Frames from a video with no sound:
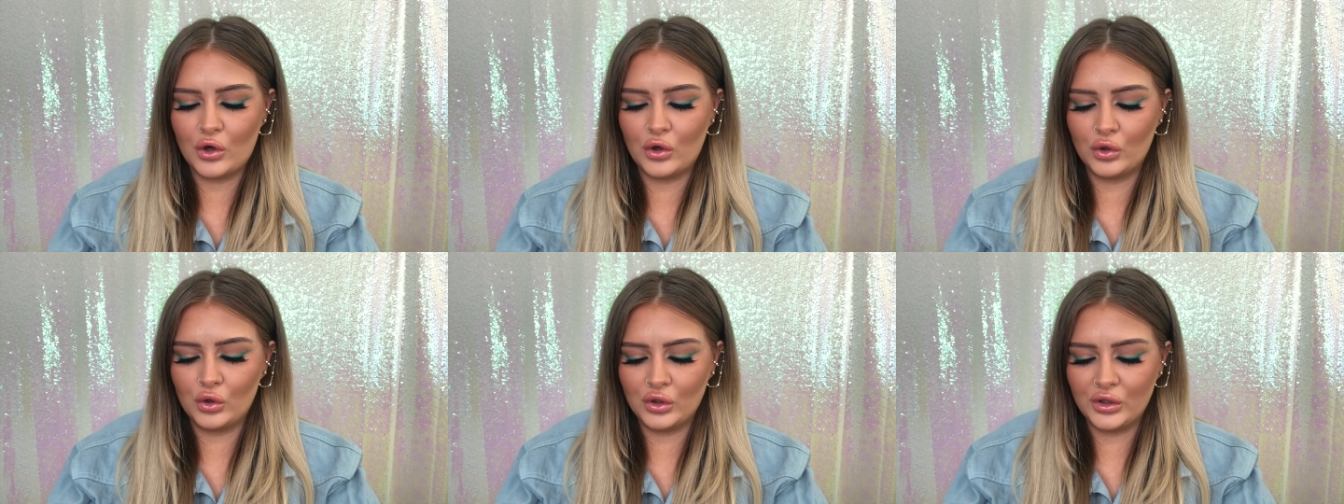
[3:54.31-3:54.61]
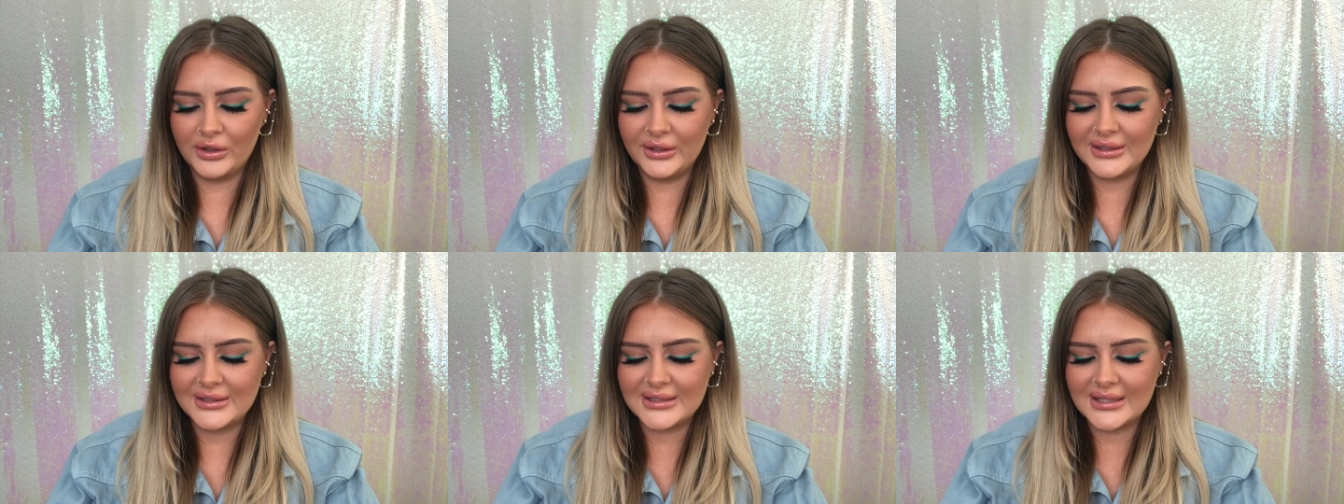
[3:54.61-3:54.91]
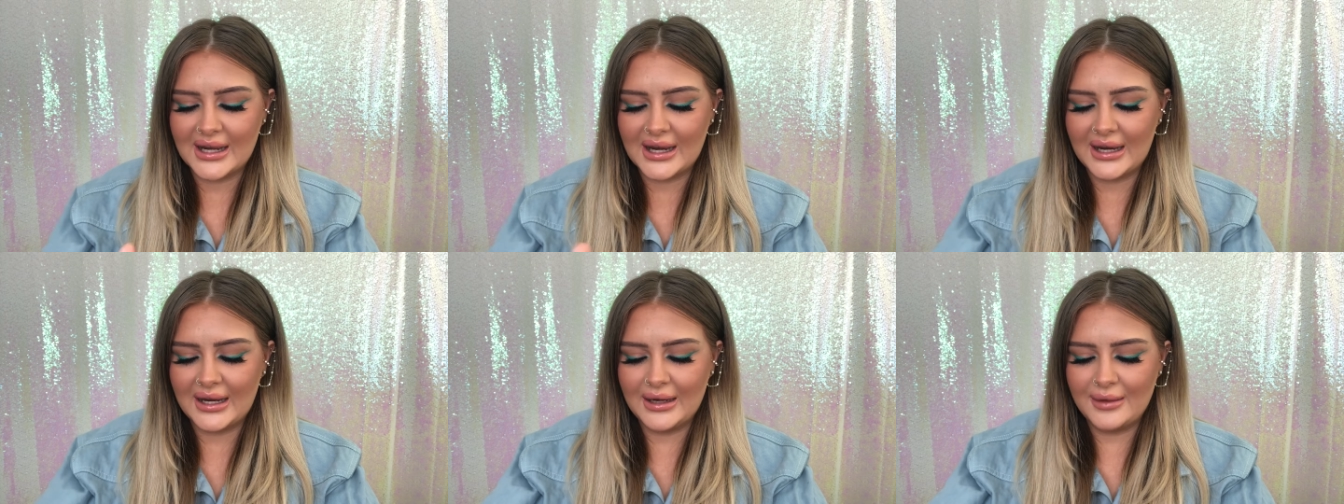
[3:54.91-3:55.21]
all the
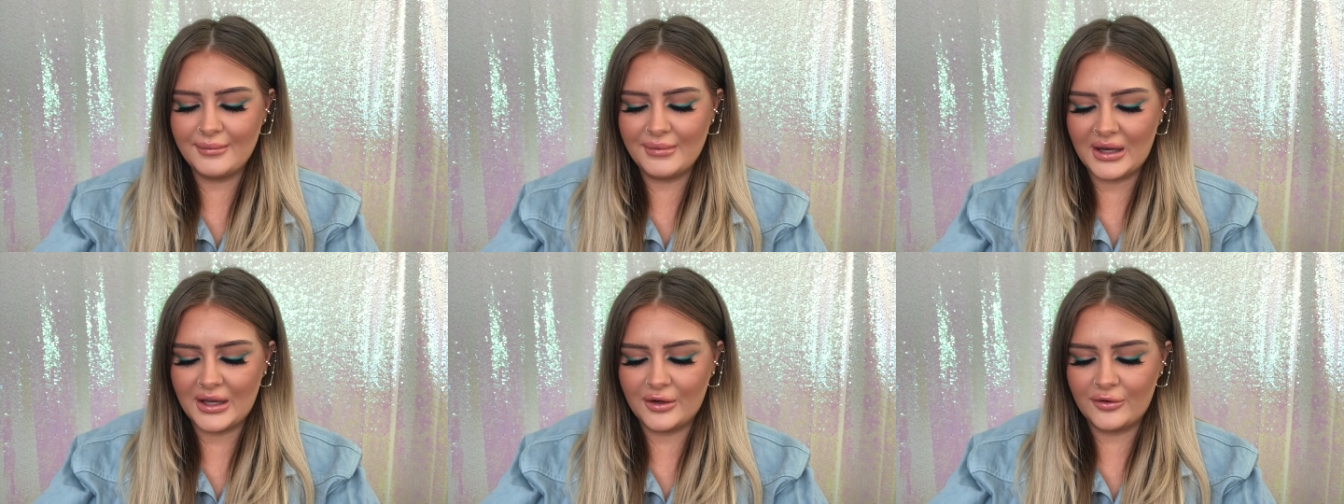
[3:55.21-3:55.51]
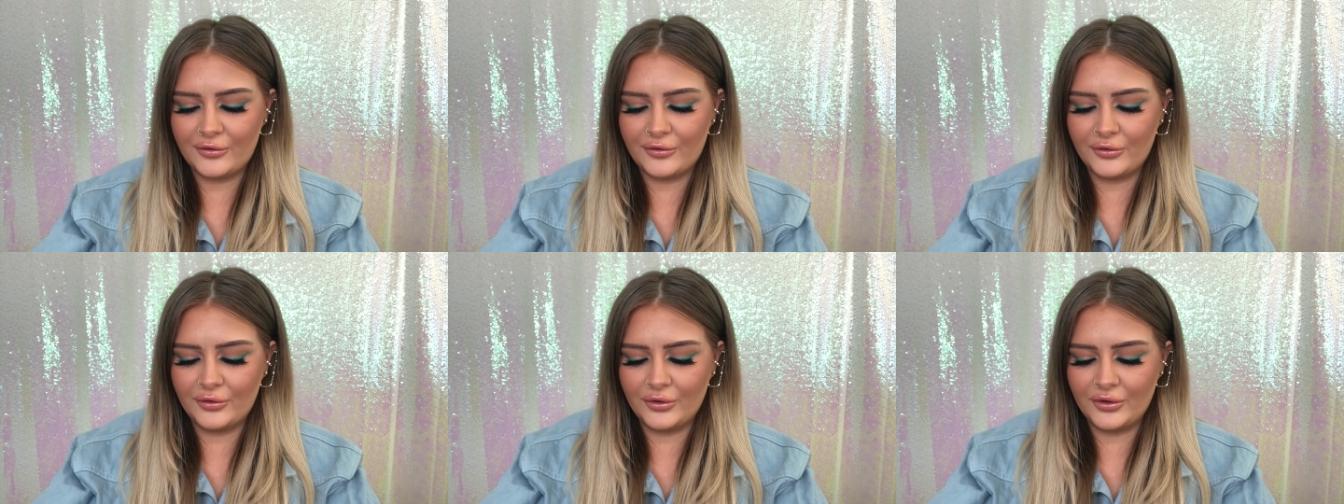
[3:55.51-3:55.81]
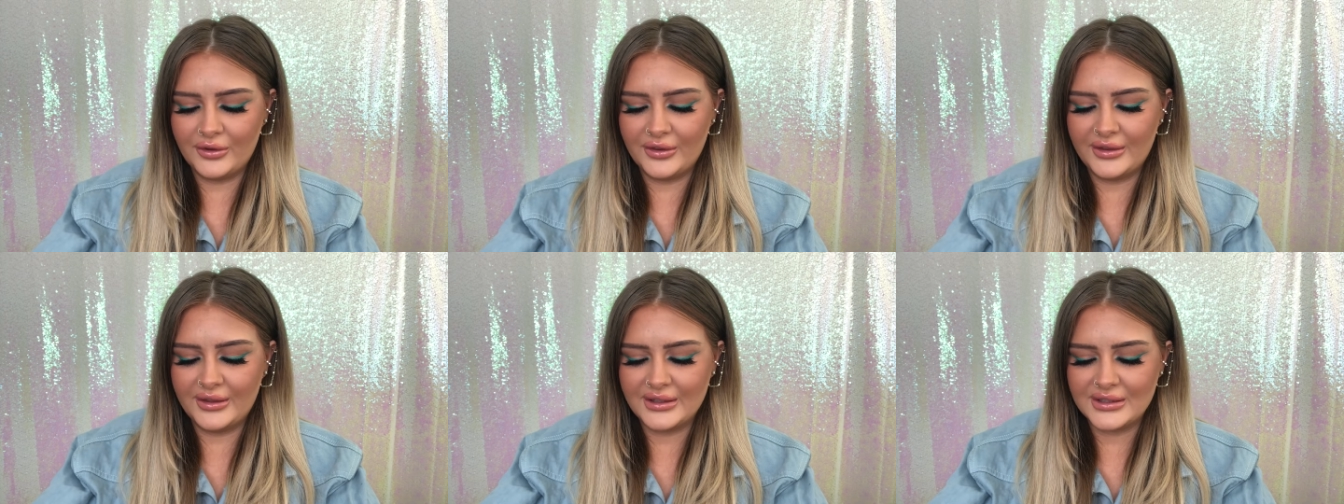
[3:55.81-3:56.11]
time, and I
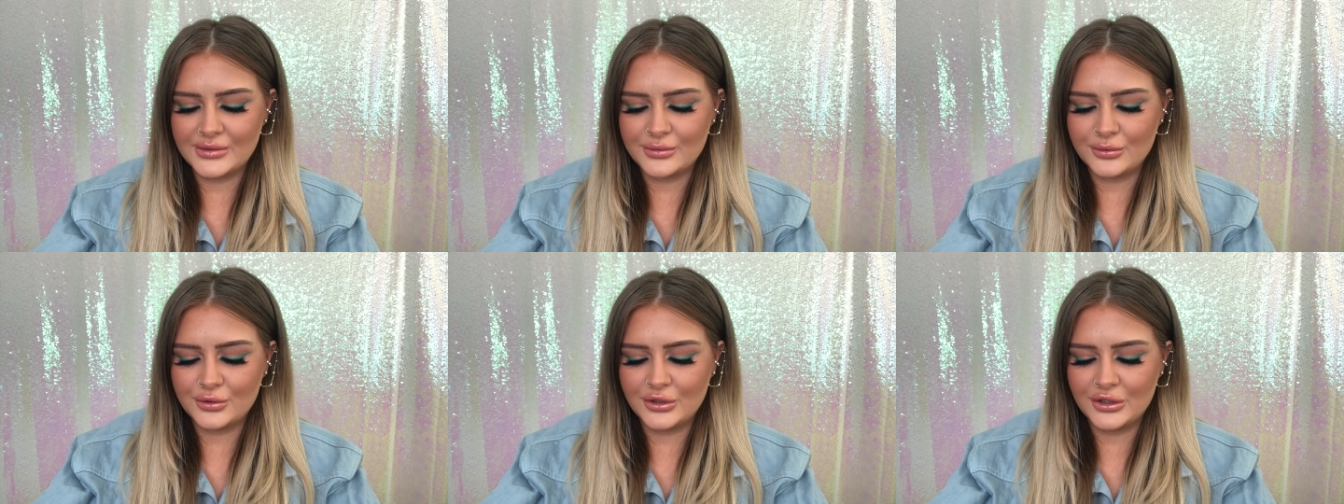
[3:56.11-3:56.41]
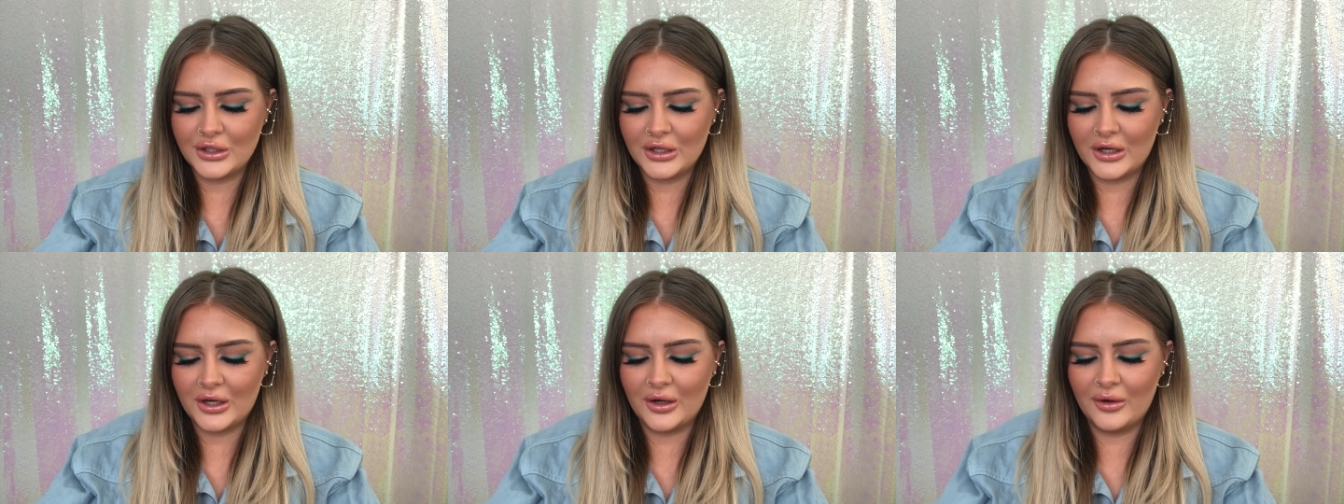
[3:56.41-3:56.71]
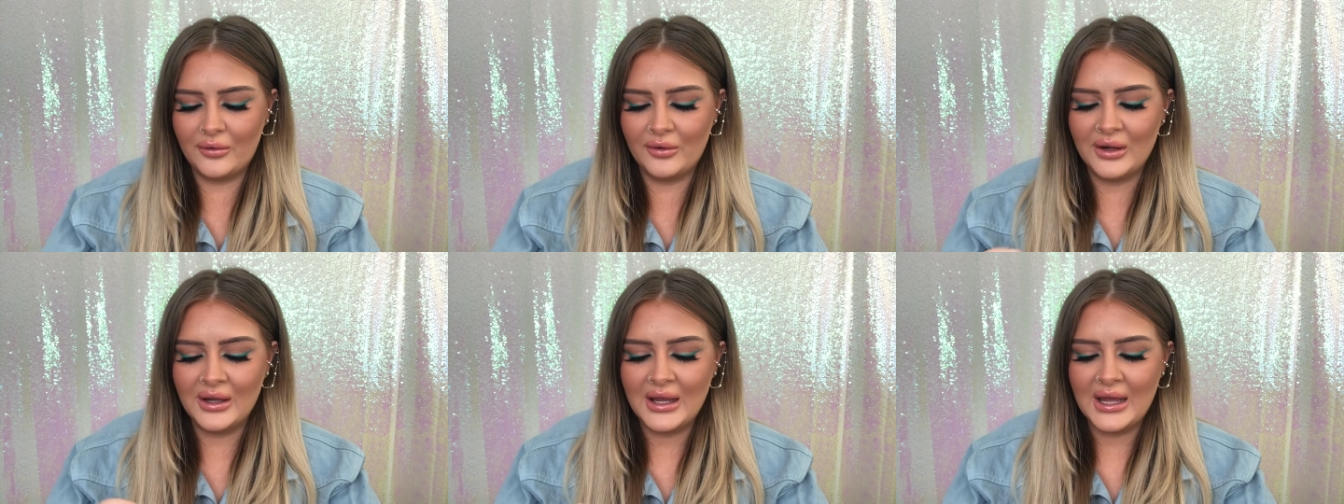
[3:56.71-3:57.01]
thought this would
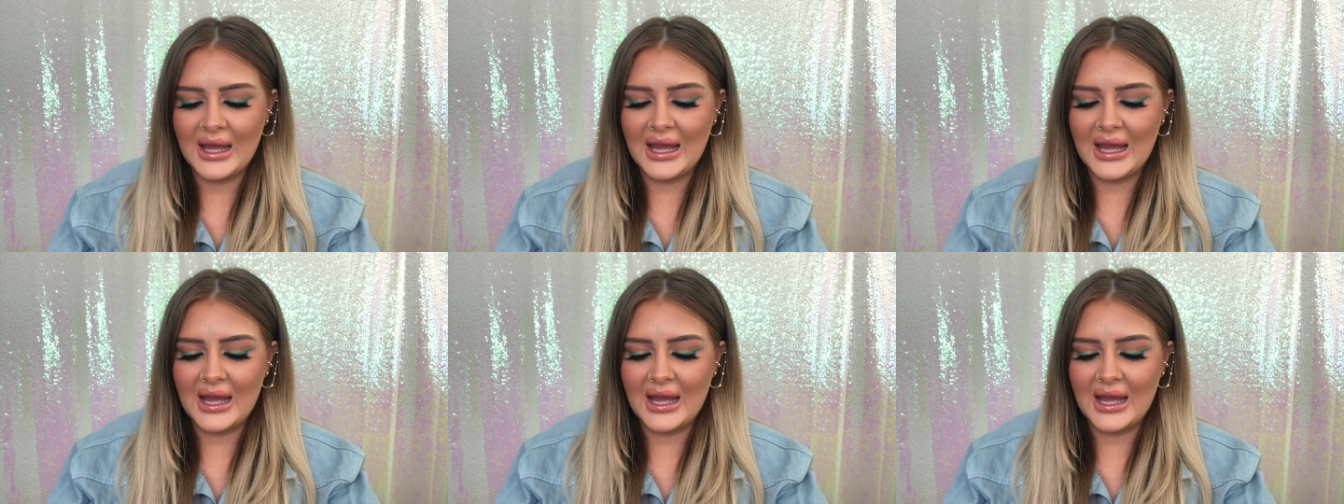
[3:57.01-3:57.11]
go